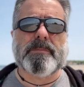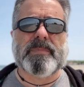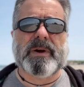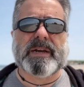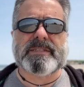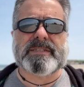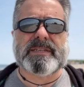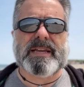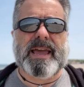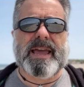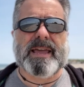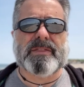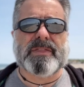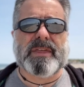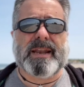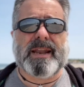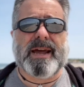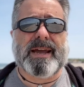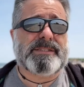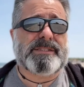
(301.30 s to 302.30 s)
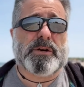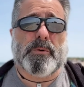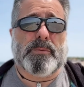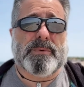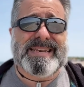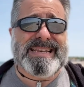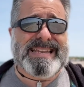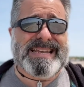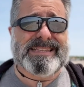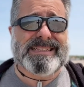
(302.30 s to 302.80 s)
by saying that I
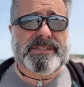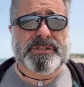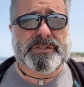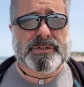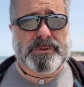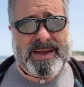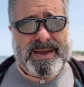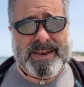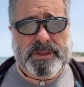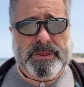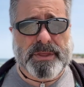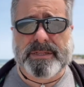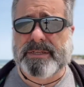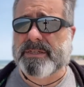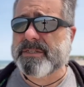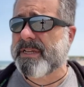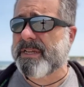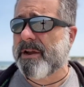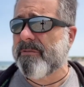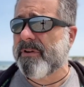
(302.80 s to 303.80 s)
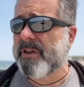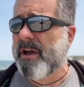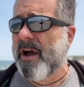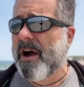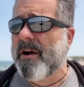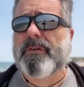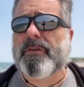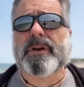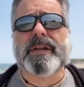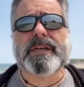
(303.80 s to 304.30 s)
don't need to do anything to stay
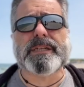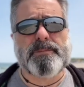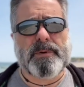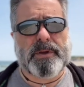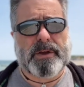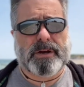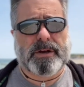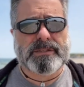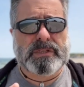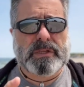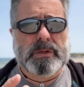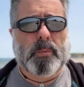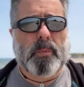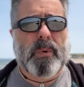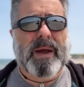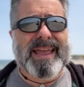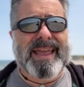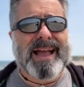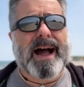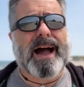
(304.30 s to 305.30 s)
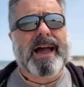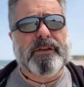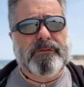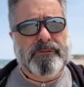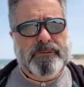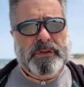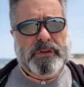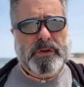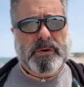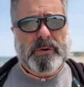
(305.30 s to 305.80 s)
recovered is because the way I
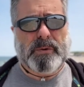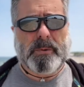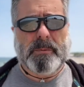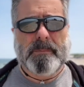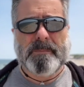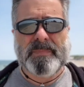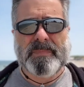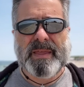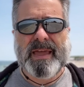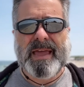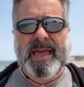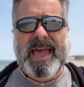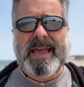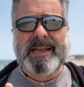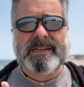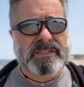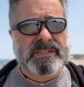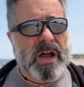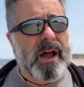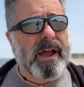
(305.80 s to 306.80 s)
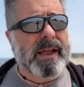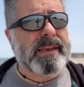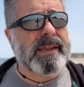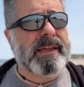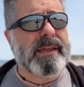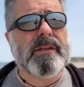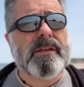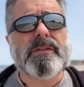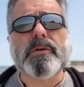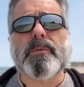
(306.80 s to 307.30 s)
view
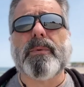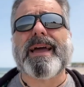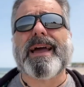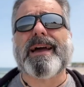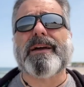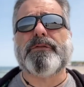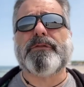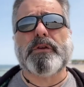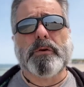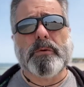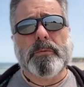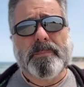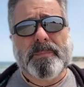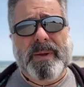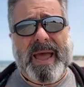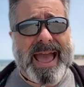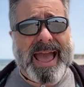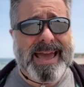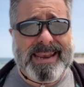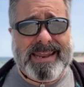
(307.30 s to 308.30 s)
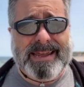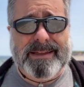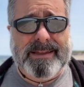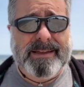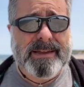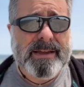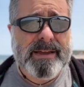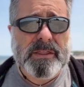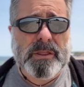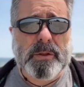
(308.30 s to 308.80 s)
anxiety, the way I view panic,
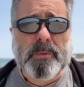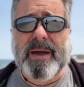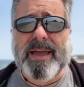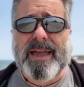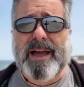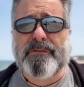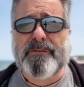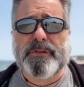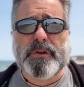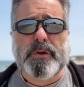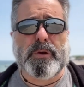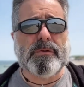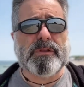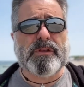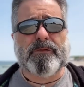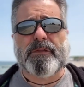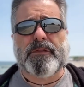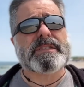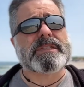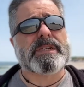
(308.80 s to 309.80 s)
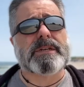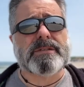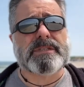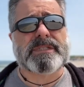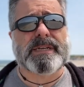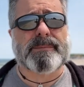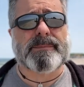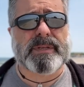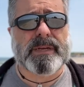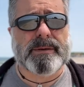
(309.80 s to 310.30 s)
the way I view the physical
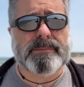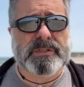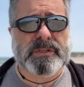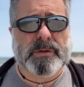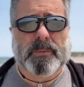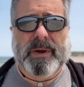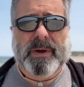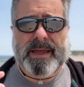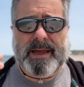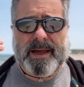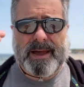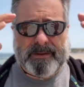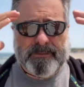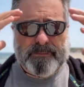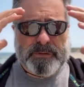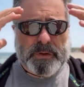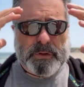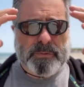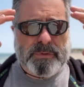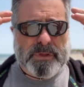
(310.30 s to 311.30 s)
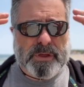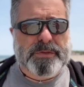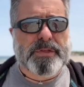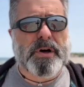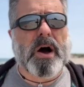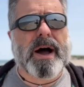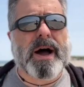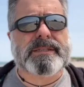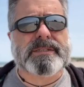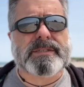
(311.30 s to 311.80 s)
symptoms, the way I view the
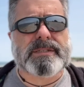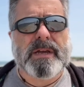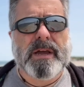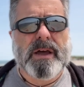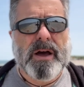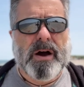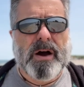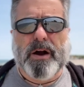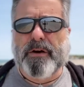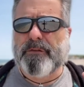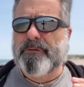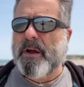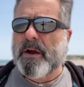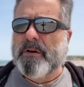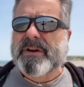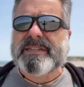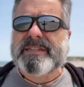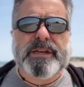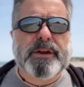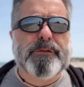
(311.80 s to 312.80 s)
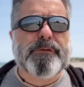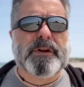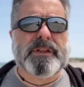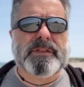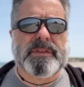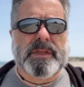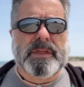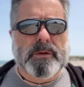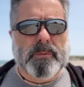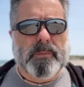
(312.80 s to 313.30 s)
thoughts are very different
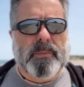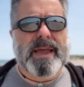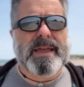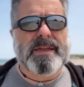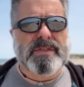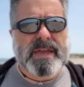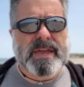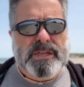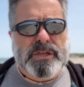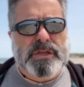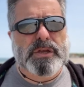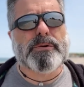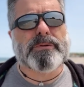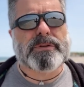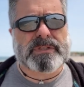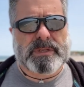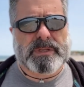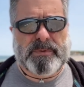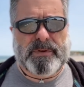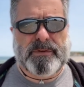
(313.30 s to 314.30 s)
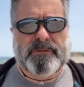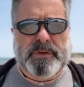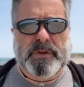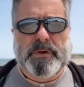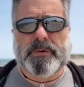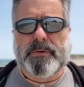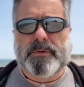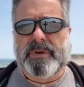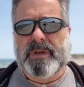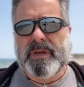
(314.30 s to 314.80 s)
than the way they used to be
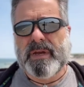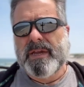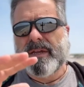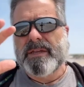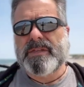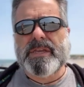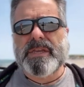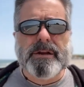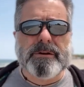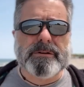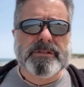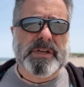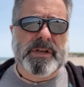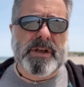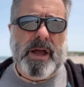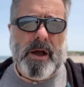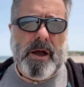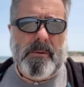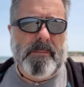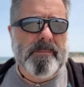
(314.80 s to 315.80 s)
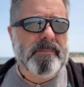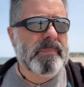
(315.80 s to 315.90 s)
viewed years ago.